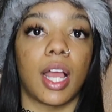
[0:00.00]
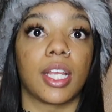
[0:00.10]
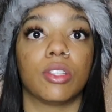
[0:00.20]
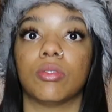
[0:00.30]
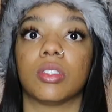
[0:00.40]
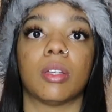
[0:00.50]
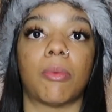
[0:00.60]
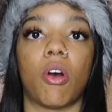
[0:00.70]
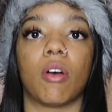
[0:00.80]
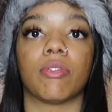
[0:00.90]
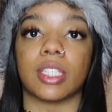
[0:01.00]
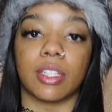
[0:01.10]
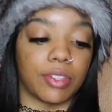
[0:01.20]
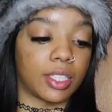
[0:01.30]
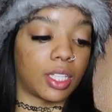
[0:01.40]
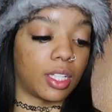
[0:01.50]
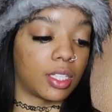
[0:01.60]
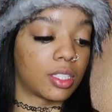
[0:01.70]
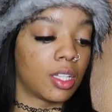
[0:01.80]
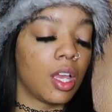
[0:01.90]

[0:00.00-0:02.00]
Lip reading: I use them all for different things.